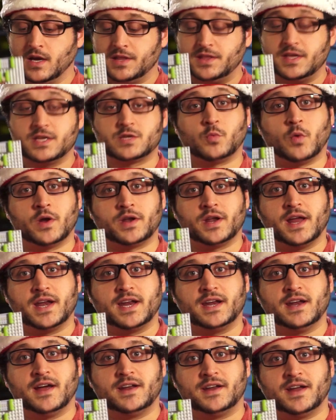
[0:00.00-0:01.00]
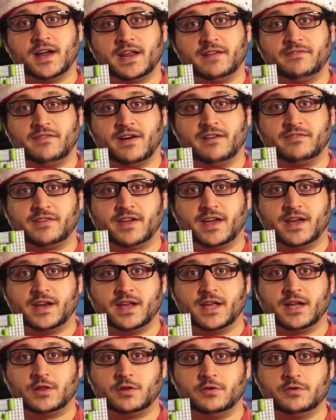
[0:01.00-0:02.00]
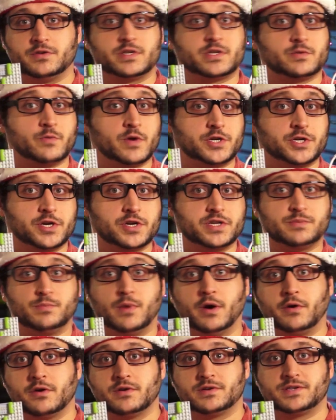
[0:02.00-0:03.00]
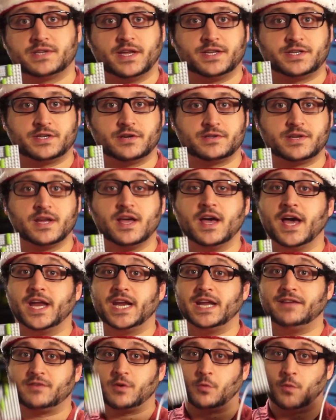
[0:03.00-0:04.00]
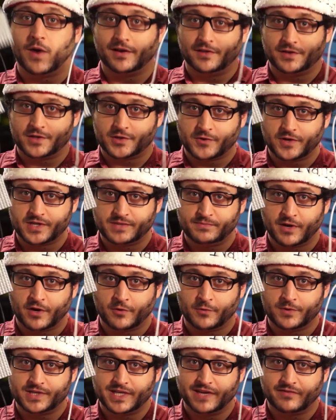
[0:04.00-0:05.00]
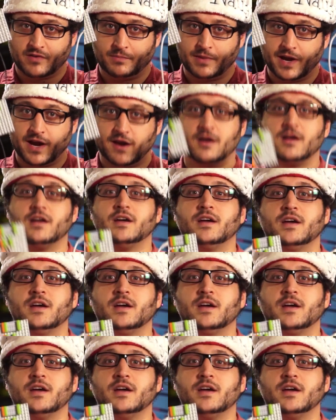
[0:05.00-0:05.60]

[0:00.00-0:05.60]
This one hundred ninety-nine dollars and ninety-five cents kit includes switches, motors, sensors, and even a wireless transmitter-receiver pair